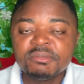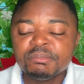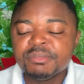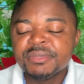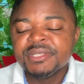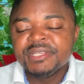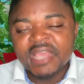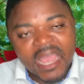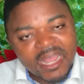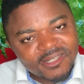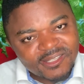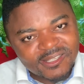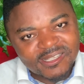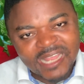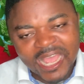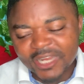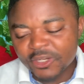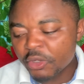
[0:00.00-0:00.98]
Yet
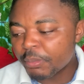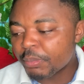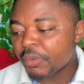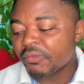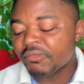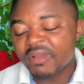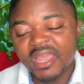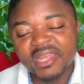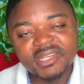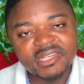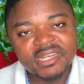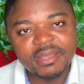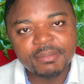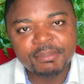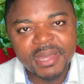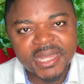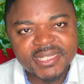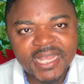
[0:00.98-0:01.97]
they are not providing a
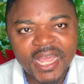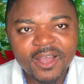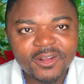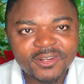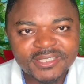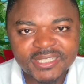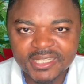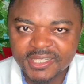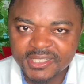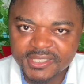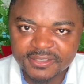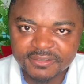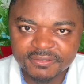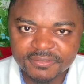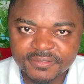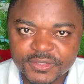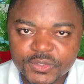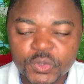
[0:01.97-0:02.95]
better alternative.
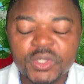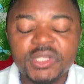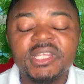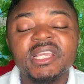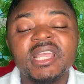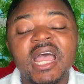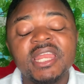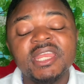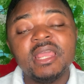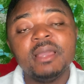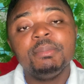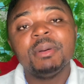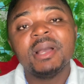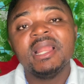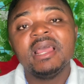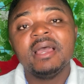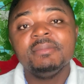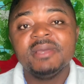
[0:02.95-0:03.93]
So in the Ghanaian
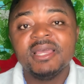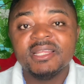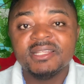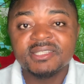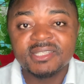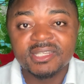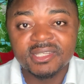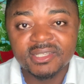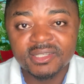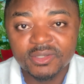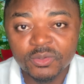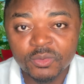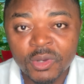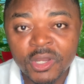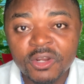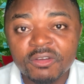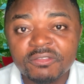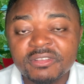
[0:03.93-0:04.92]
parliament,
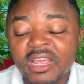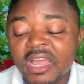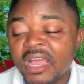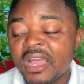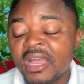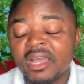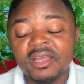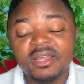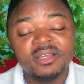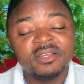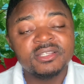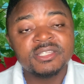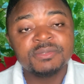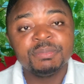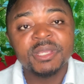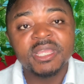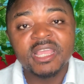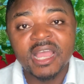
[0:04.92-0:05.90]
one of their
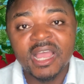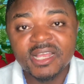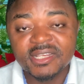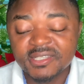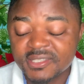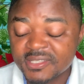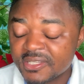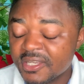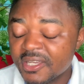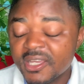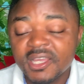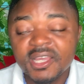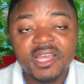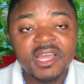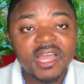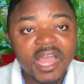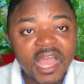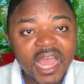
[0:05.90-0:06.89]
speakers
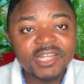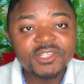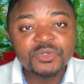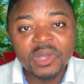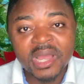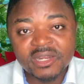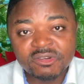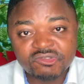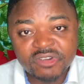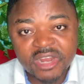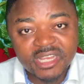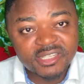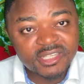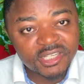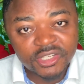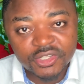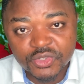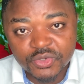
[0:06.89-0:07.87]
had to address
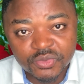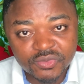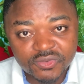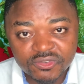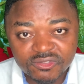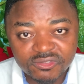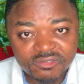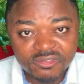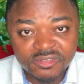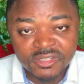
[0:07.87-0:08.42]
the issues.